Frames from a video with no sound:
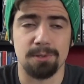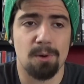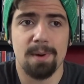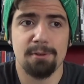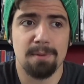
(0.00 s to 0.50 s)

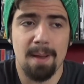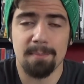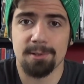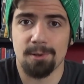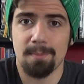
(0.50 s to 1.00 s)
Nobody
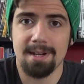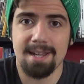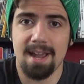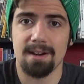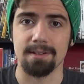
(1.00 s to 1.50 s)
remembers. Nobody
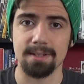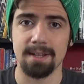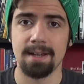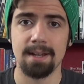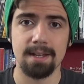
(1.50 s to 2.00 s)
cares.
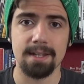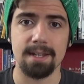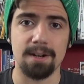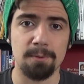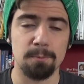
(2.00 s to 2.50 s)

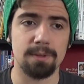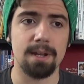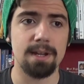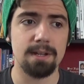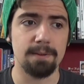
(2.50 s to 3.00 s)
You know,
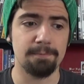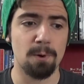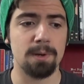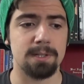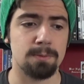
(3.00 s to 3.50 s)
they
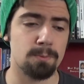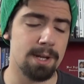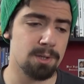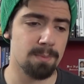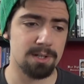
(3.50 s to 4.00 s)
focus
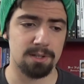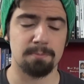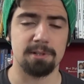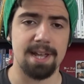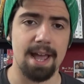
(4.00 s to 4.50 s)
way too much on the
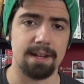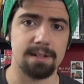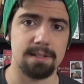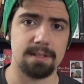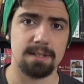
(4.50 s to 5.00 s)

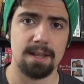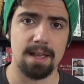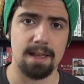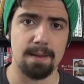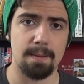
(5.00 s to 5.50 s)
protagonist,
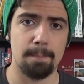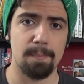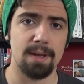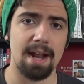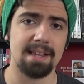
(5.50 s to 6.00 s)

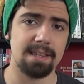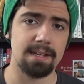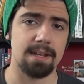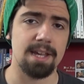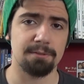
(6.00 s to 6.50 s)
but I think
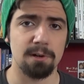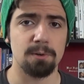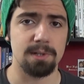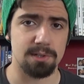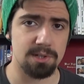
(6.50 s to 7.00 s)
a hero
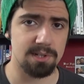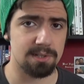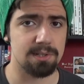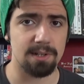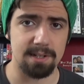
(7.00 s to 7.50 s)
is just
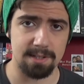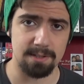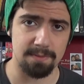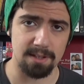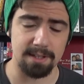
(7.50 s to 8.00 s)
as good as his
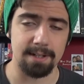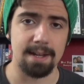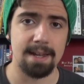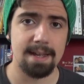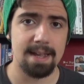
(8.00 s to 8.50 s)
villain,
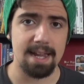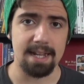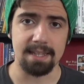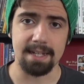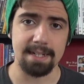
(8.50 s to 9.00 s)

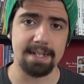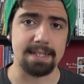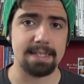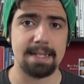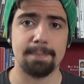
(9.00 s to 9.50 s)
and they need to
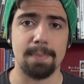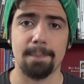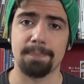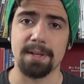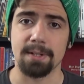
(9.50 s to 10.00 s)
step
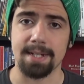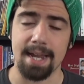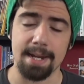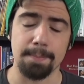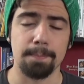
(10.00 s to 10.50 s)
up their
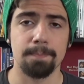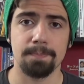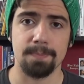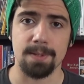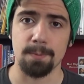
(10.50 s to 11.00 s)
game
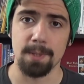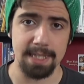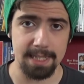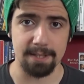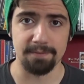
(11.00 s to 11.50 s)

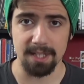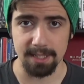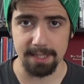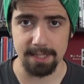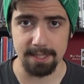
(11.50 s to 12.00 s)
with the
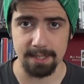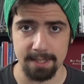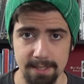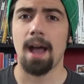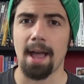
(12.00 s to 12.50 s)
villains.
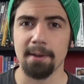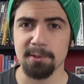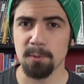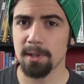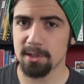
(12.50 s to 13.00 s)
I
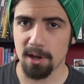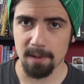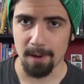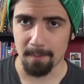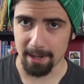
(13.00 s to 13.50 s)
also want to talk
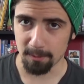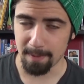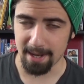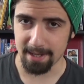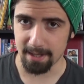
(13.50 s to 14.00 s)
about Michael
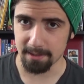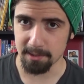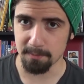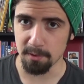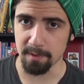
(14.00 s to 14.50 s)
Pena in
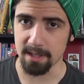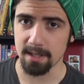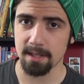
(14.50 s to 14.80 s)
this movie.